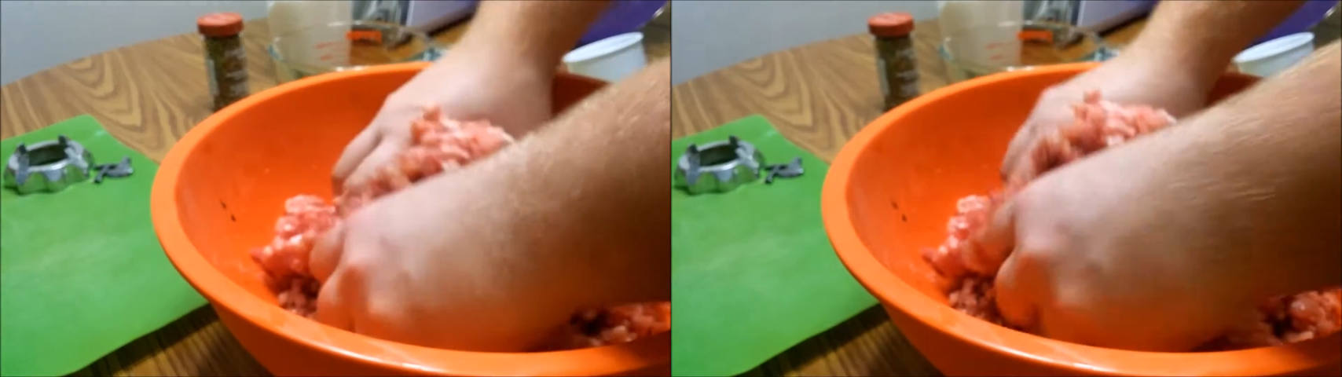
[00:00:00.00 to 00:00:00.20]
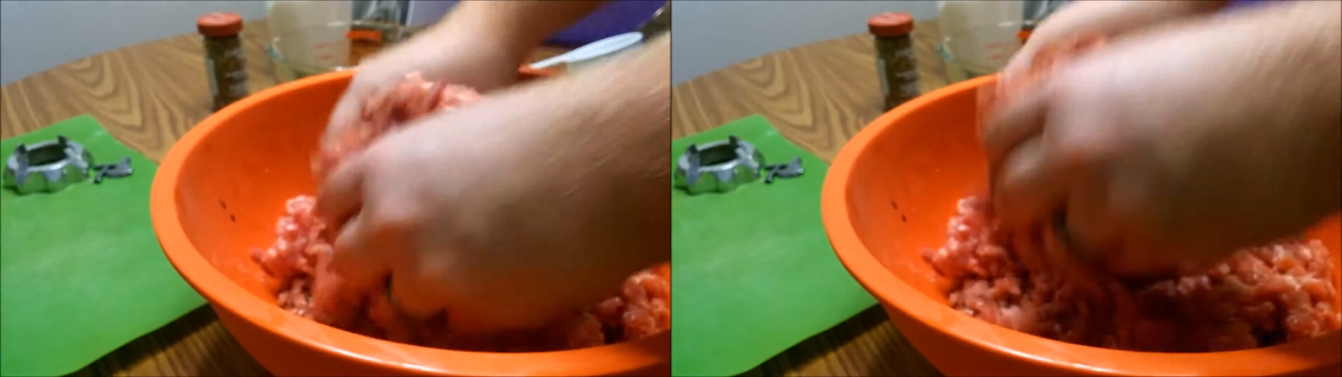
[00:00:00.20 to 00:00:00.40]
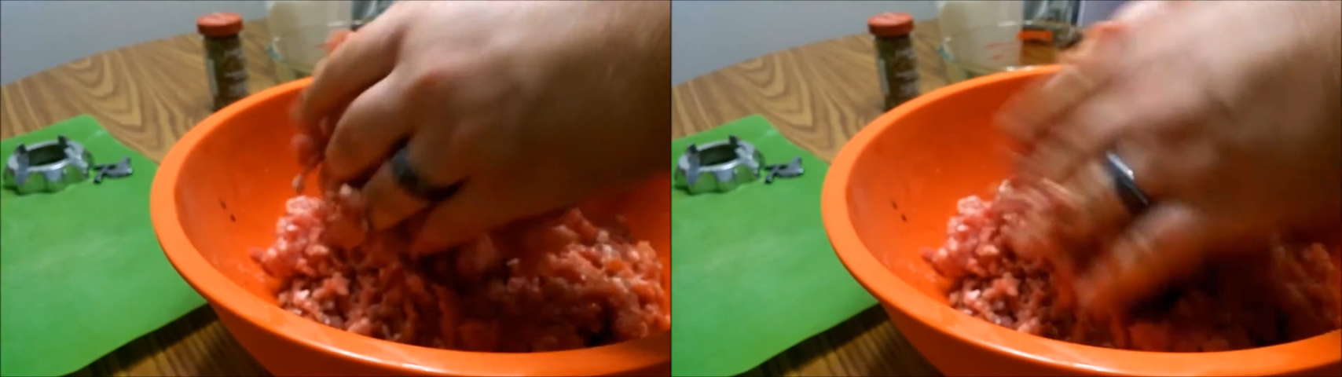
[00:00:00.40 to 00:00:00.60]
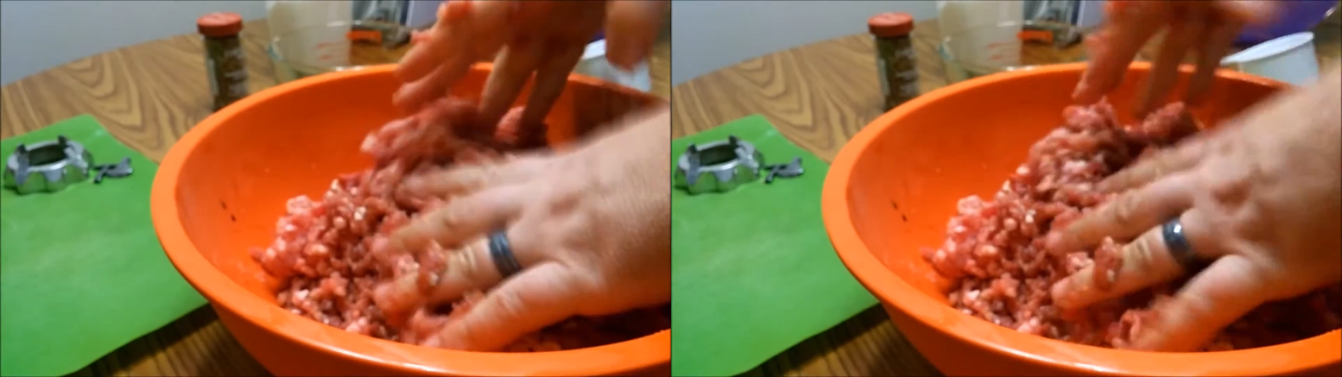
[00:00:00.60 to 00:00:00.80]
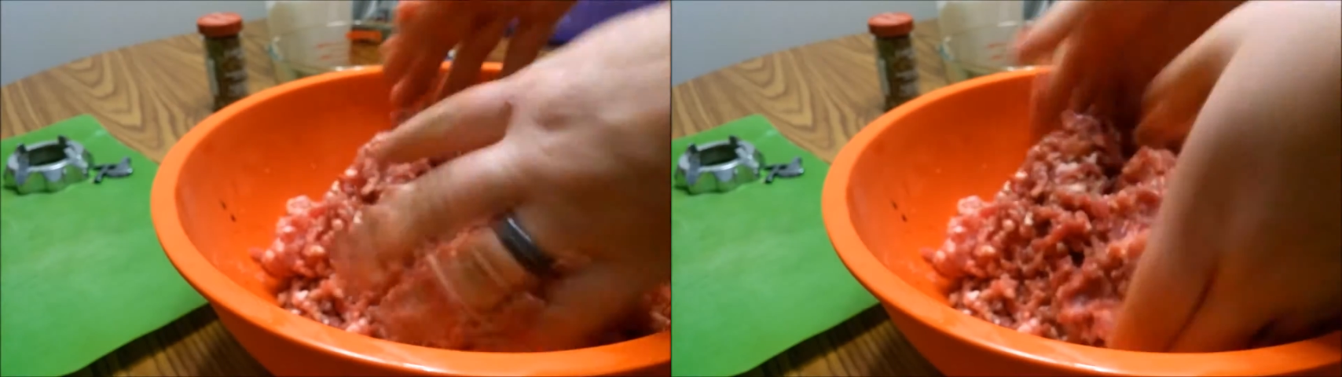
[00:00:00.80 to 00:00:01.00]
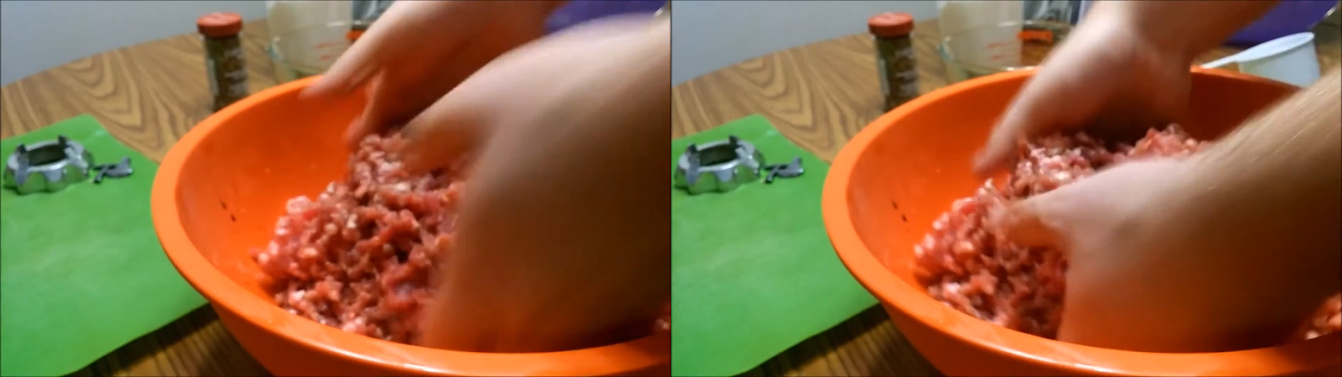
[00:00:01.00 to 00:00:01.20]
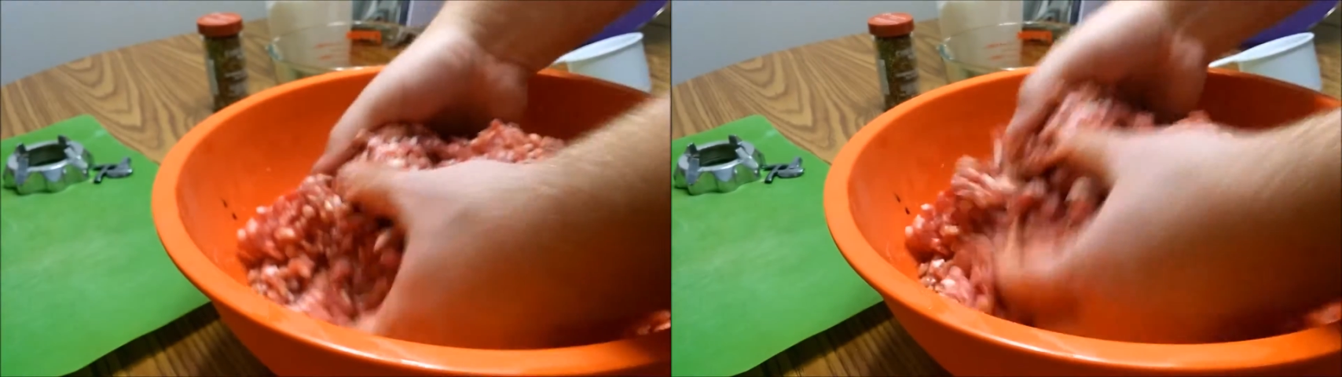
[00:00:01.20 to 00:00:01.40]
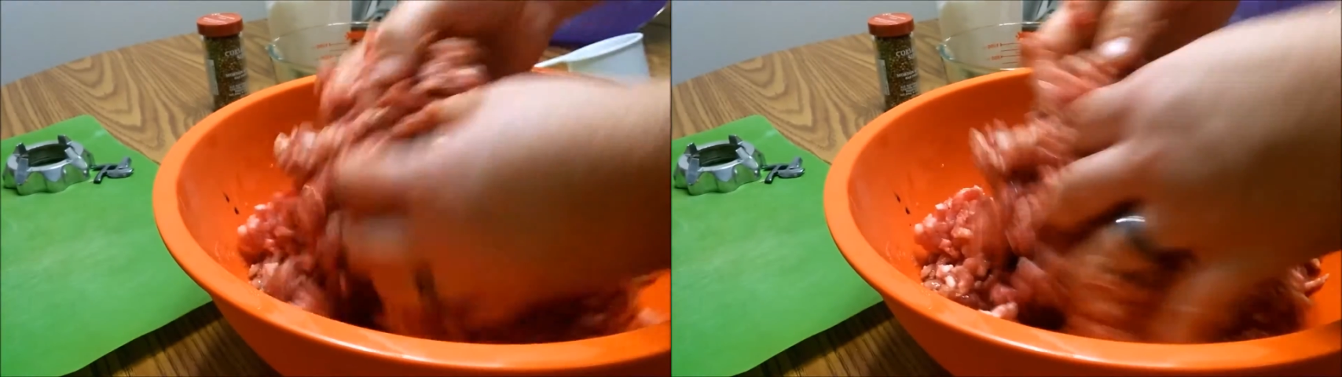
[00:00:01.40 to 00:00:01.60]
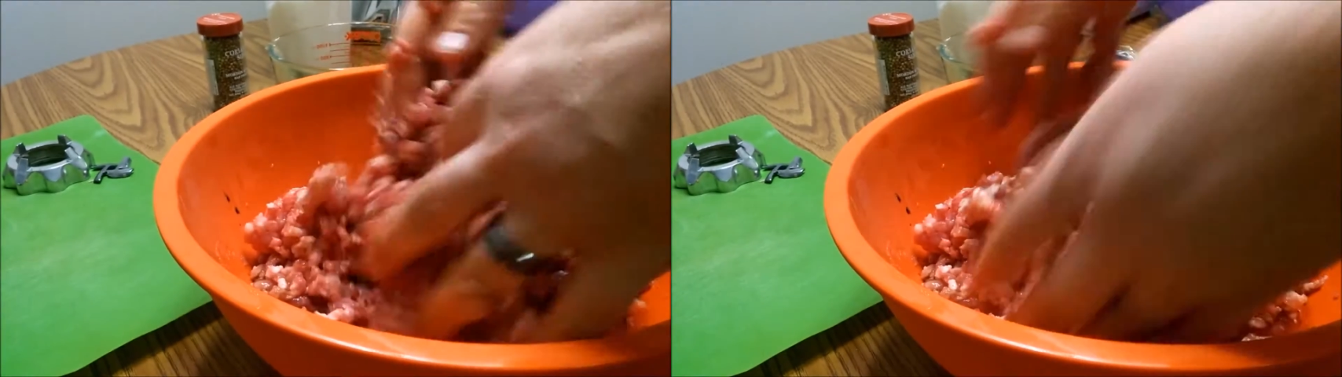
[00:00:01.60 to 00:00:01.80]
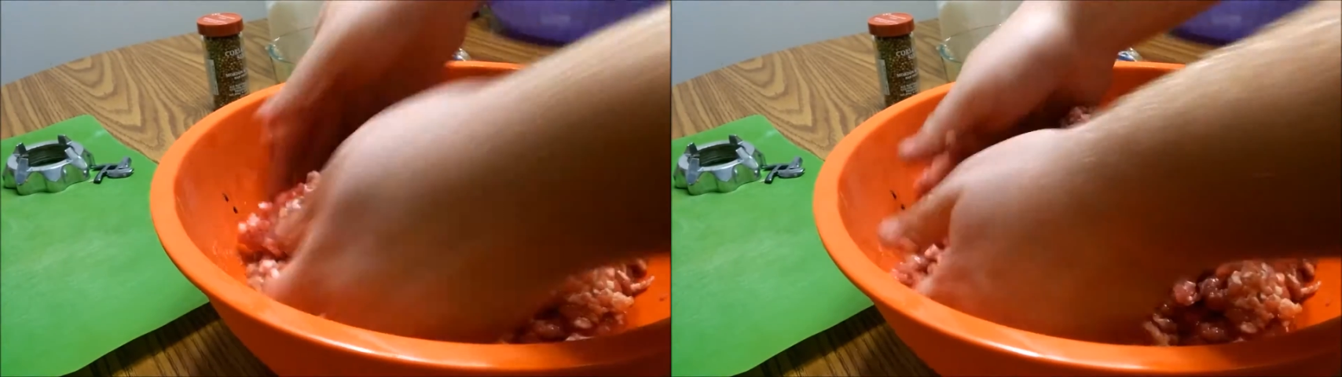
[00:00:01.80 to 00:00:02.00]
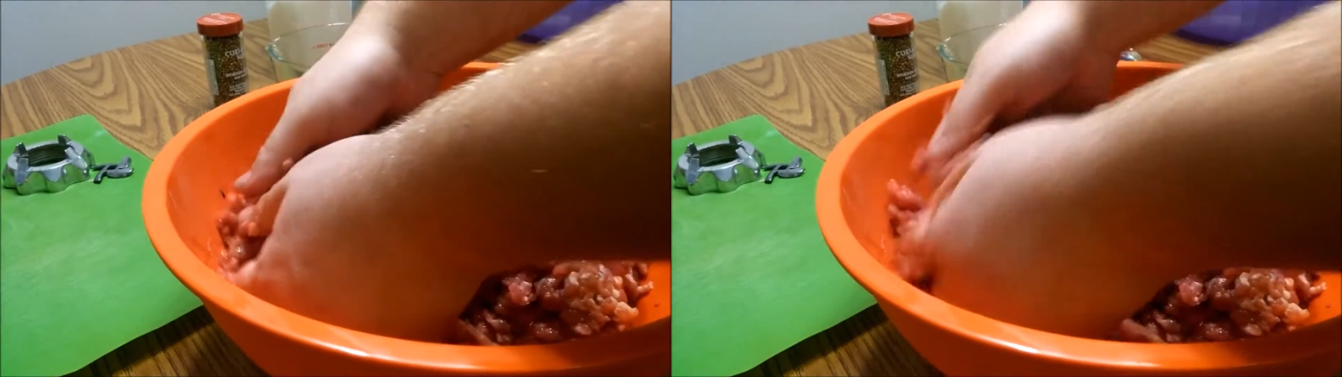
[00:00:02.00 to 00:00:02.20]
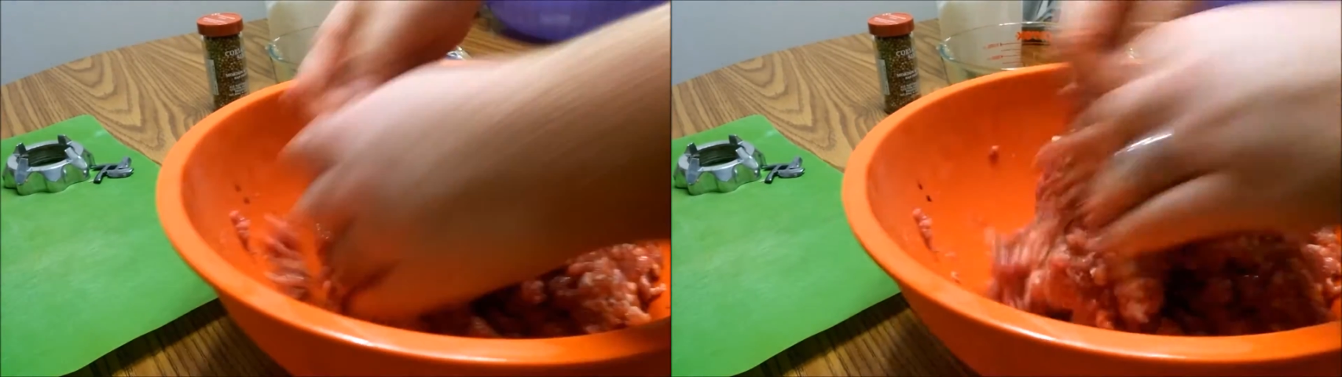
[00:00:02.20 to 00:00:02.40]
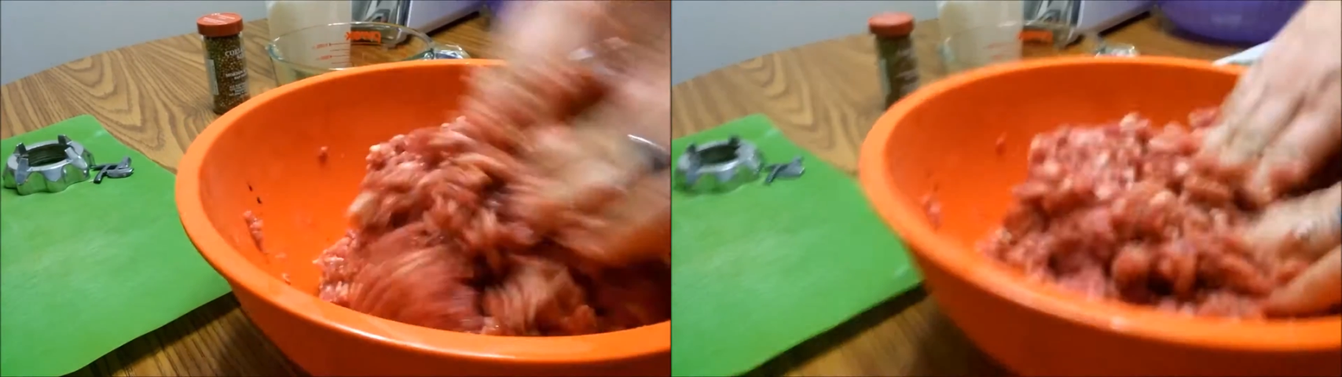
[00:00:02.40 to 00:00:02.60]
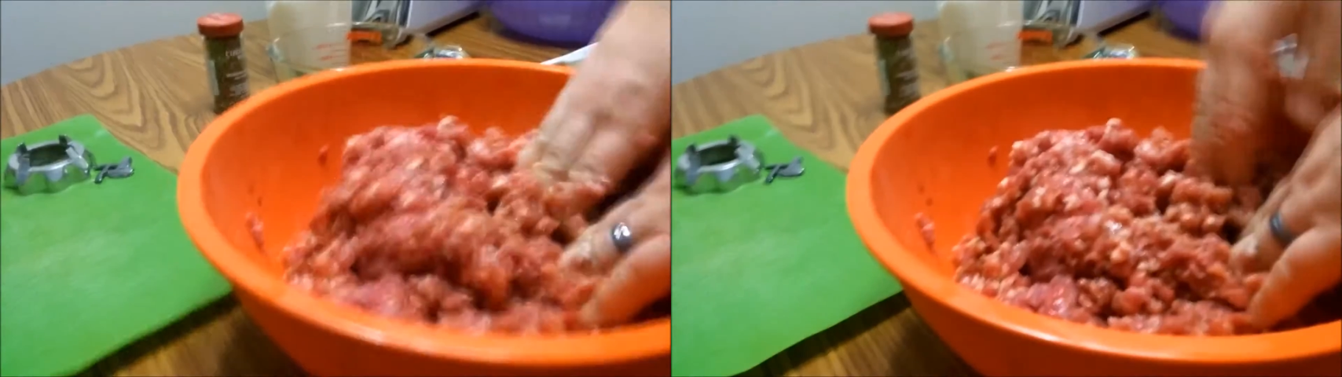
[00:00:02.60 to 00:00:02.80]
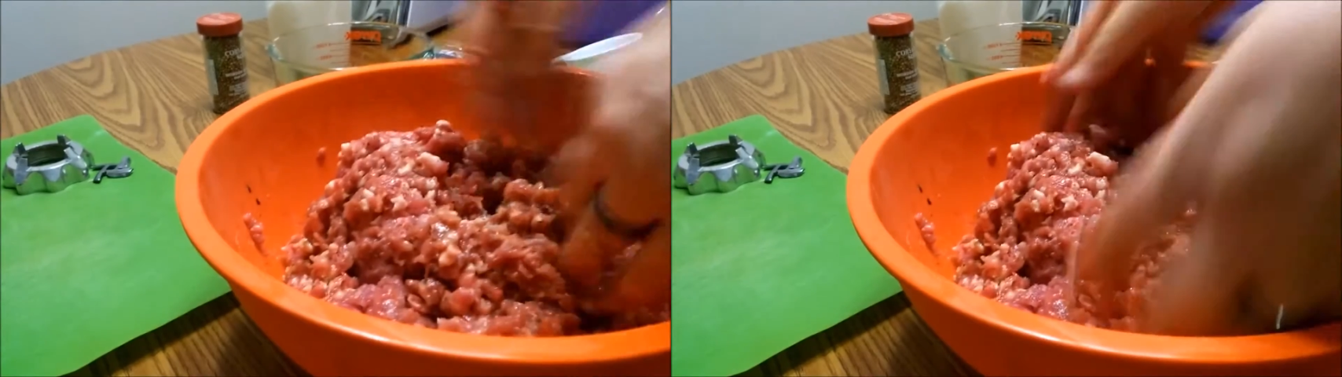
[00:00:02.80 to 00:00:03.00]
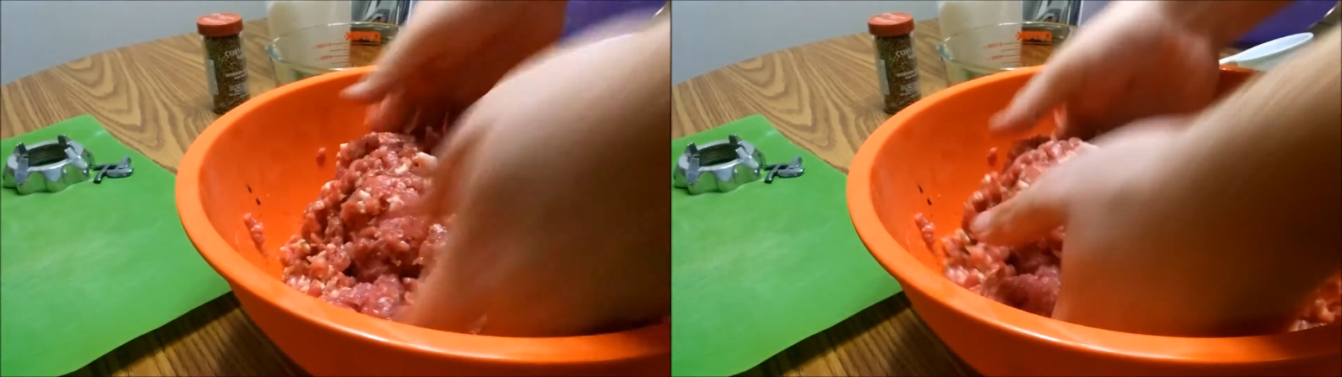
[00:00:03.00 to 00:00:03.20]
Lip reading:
[unreadable: no face in view]